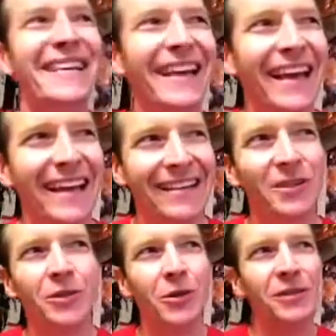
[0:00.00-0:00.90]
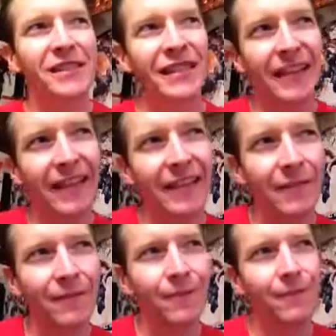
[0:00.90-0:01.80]
And you'll notice in the
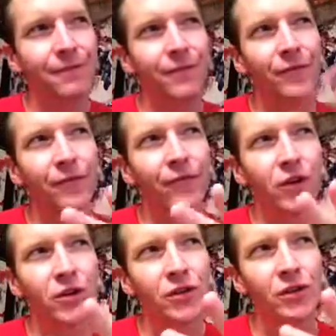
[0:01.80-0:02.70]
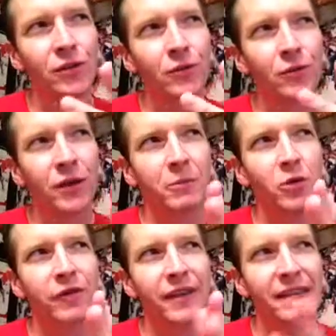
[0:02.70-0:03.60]
first 3
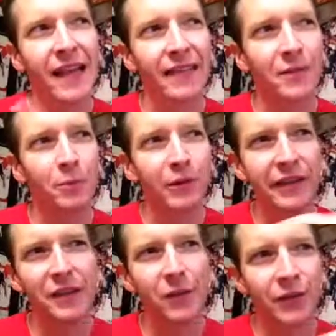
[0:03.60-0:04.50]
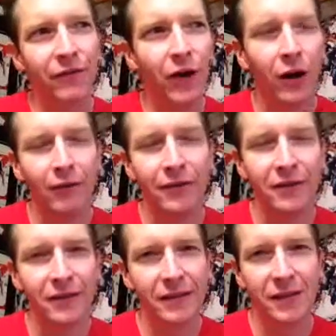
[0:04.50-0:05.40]
movies that the police are involved
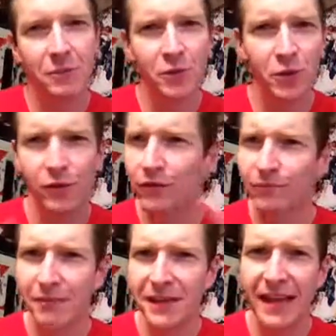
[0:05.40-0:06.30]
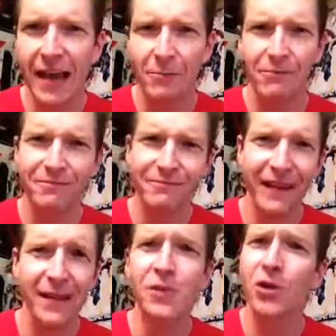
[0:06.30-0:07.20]
in some sort of mishap.
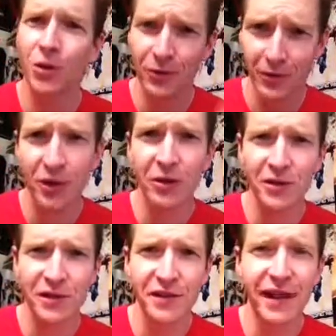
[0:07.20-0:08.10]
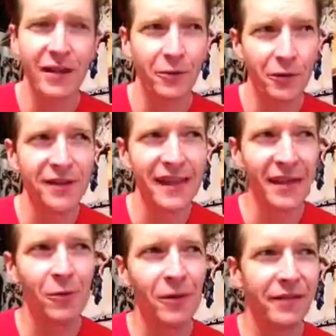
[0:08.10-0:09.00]
And so it starts in the
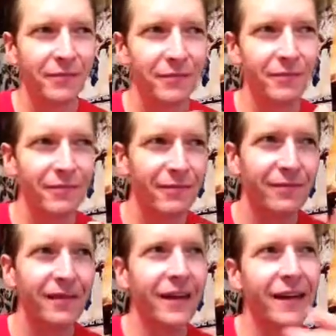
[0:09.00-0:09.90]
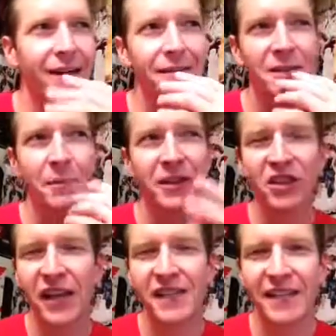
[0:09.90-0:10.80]
second one. There's a big
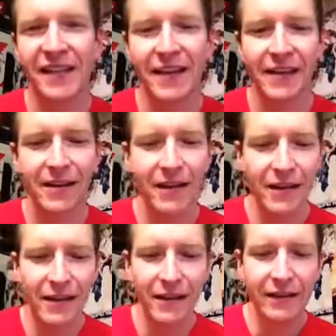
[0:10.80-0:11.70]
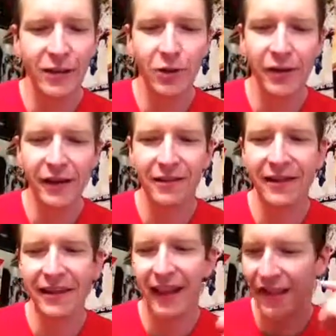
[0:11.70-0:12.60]
chase at the end. They go to
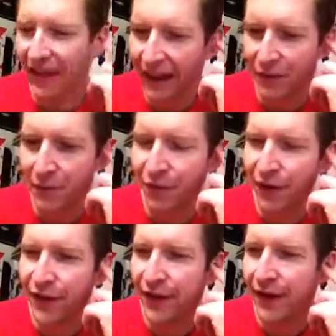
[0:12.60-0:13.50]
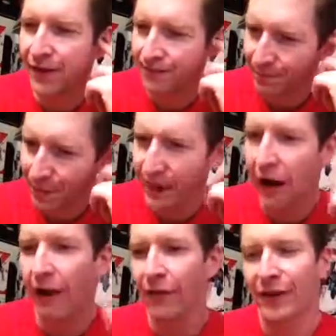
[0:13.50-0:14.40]
Italy and they have some fun there, but
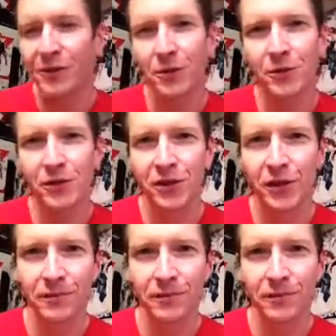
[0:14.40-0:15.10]
everything turns